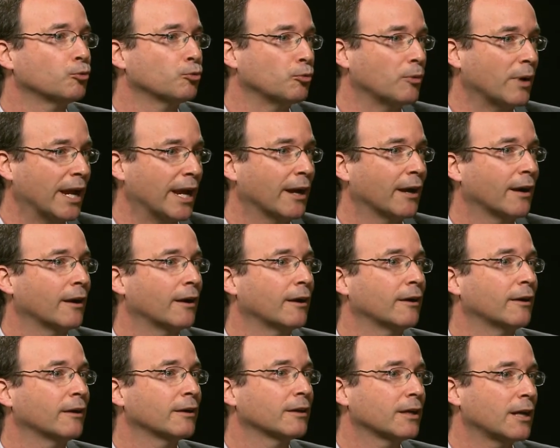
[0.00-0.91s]

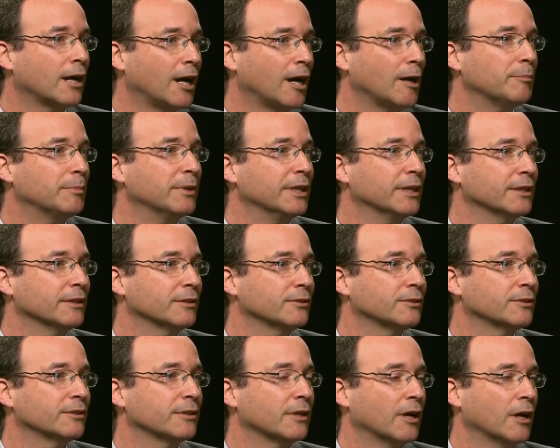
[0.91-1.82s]
rare
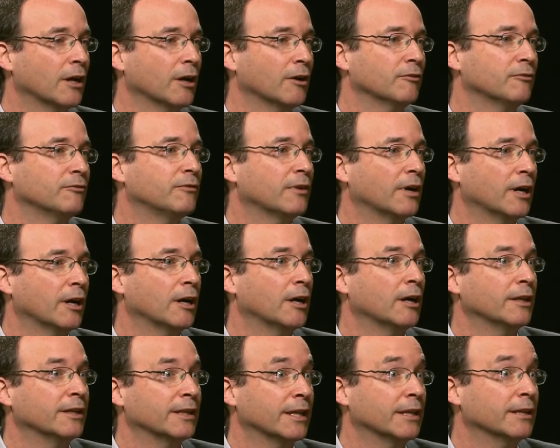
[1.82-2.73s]
copies of
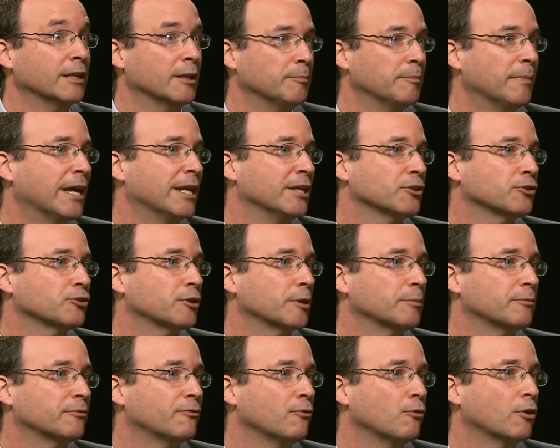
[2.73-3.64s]
in
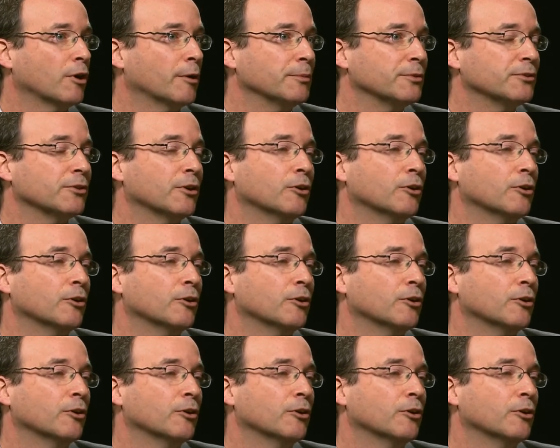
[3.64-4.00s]
manuscript form.